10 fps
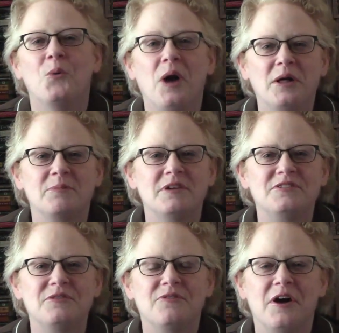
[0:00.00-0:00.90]
Welcome to
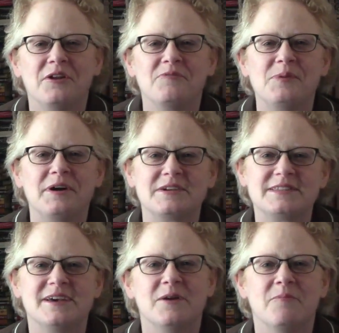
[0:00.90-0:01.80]
Too Fond of Books.
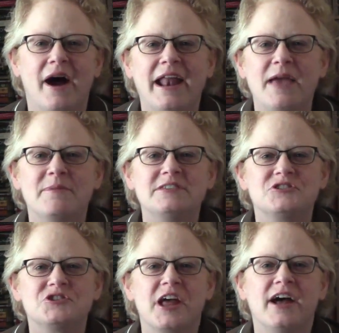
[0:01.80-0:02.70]
My name is
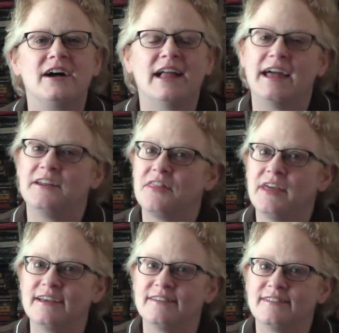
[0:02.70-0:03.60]
Janelle, and
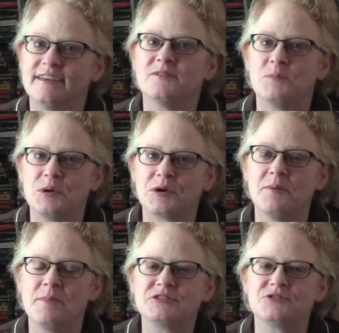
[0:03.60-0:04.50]
this is
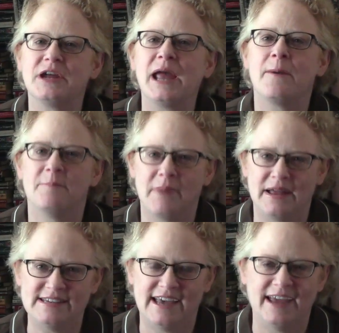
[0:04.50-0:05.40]
Murder Mystery
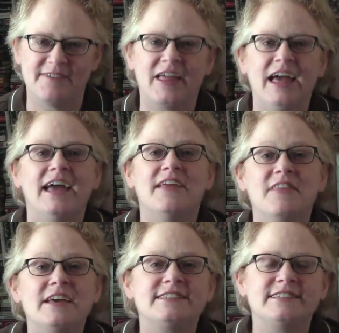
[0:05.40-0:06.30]
Monday. In
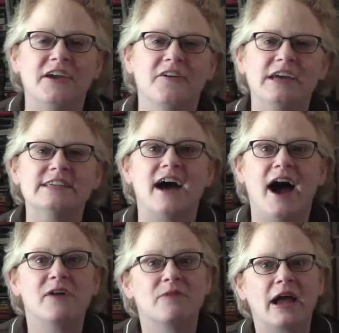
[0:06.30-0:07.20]
this series,
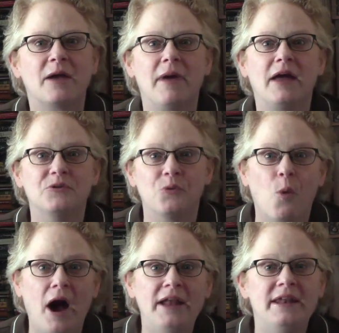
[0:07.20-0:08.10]
I recommend
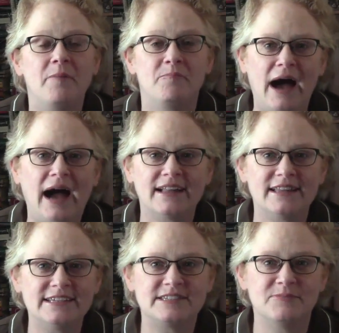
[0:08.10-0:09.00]
one
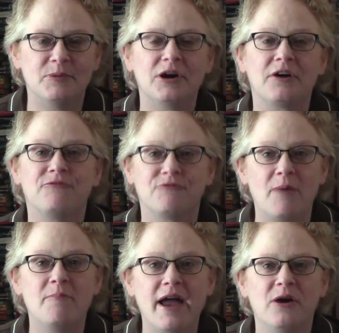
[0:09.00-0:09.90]
backlist book
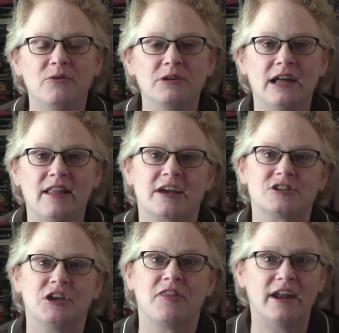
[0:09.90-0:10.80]
from my own
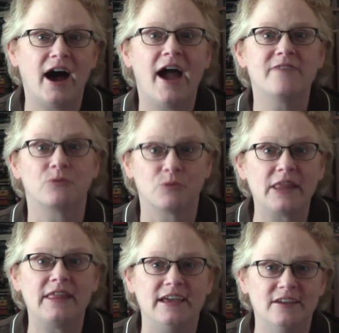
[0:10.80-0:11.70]
collection that I've
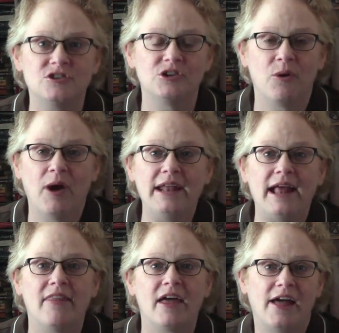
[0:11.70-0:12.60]
really enjoyed
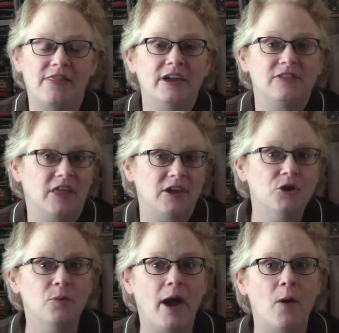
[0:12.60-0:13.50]
and that I think that
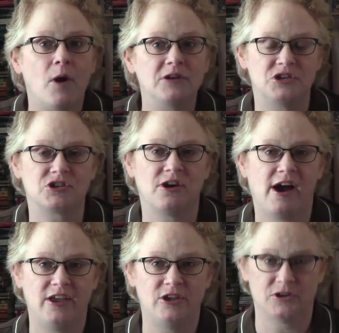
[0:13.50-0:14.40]
you might want to
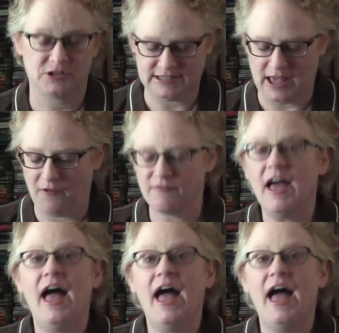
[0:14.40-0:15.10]
try yourself.